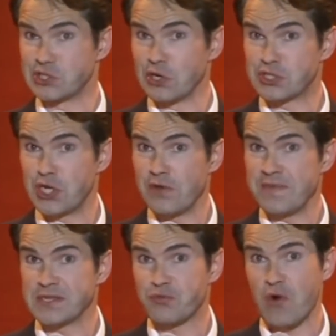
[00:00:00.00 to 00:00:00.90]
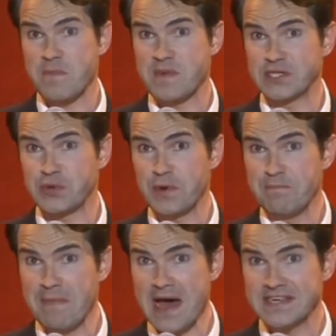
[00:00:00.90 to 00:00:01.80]
not turn this rape into a
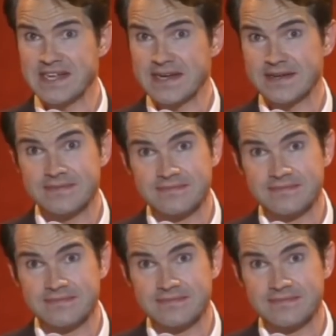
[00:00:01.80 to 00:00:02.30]
murder.